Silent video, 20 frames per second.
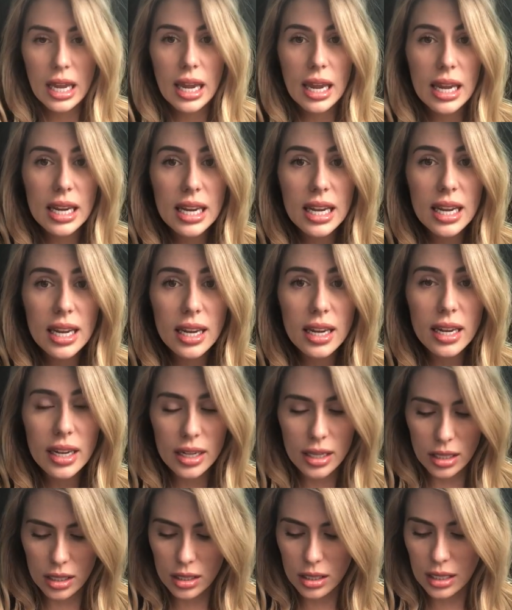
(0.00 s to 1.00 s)

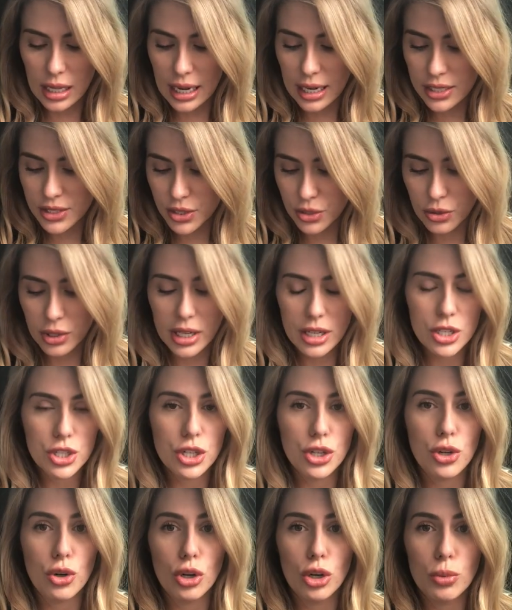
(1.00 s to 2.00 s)
Any
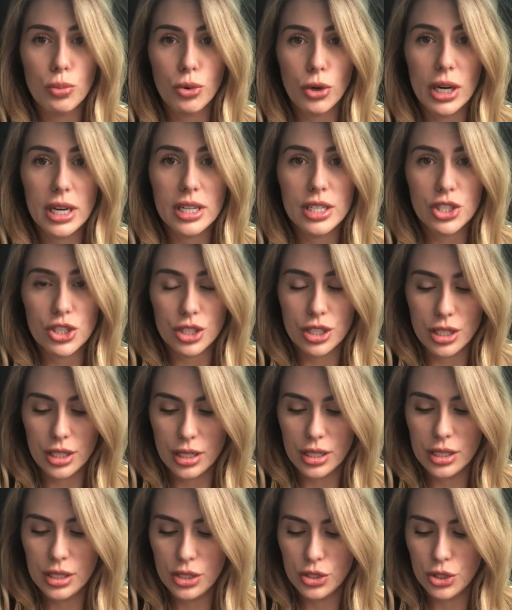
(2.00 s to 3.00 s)
laceration or
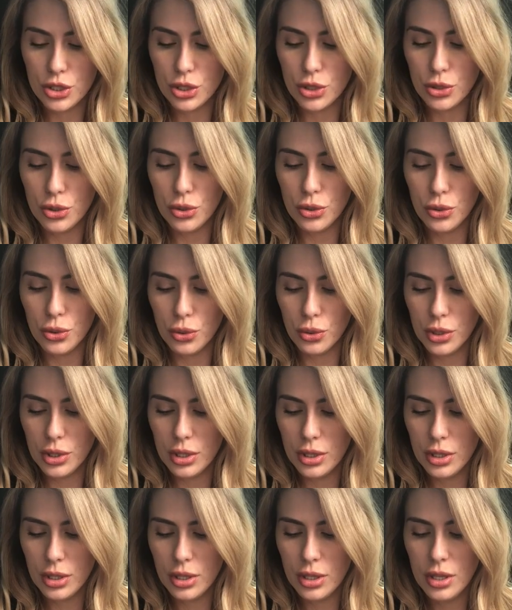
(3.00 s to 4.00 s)
abrasion to
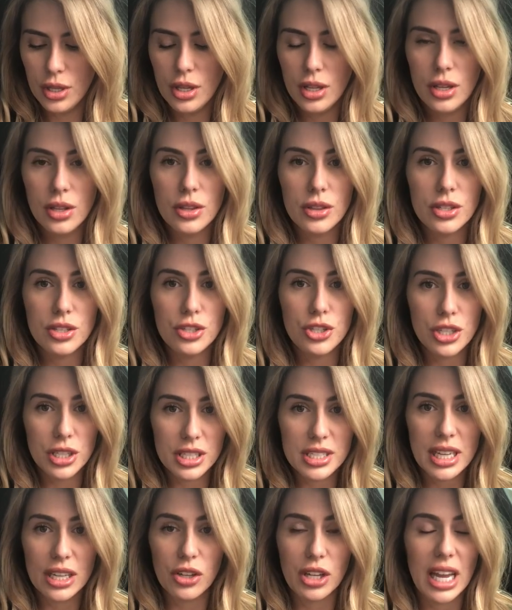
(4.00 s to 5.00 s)

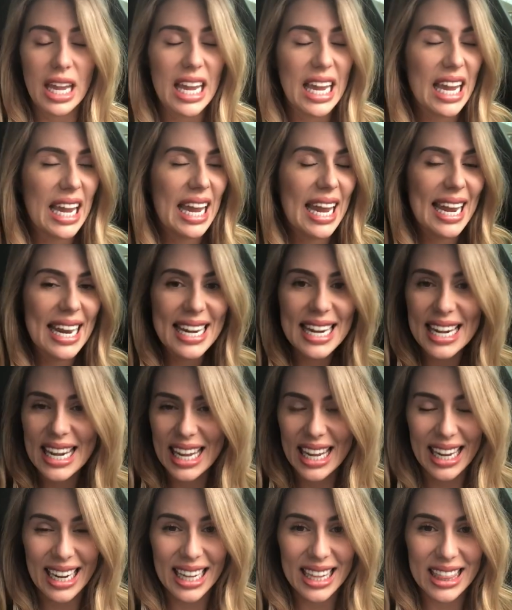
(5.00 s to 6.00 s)
genitalia,
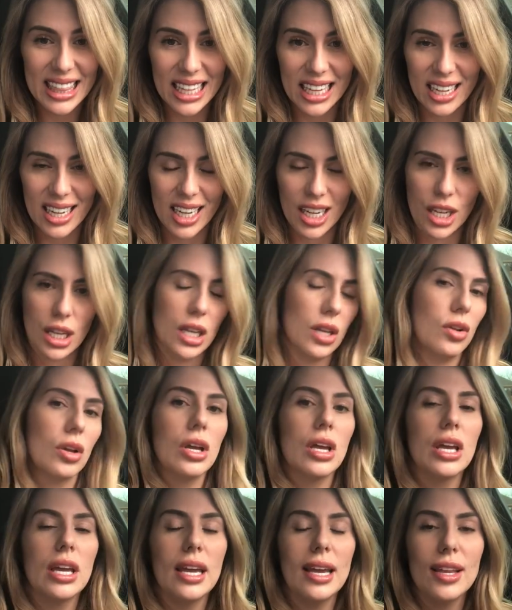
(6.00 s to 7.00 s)
anything
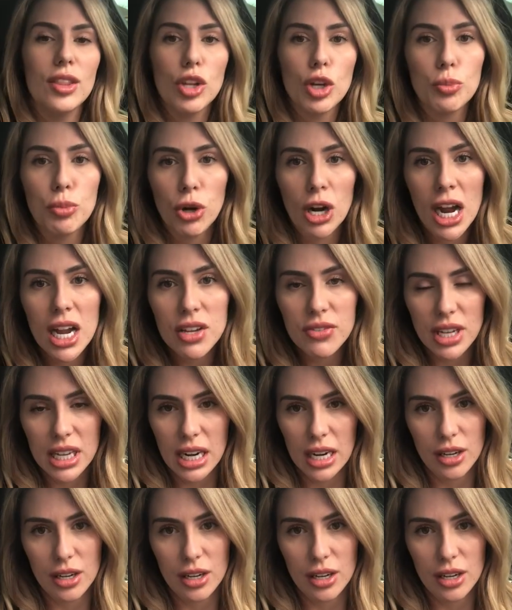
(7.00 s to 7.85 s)
in their private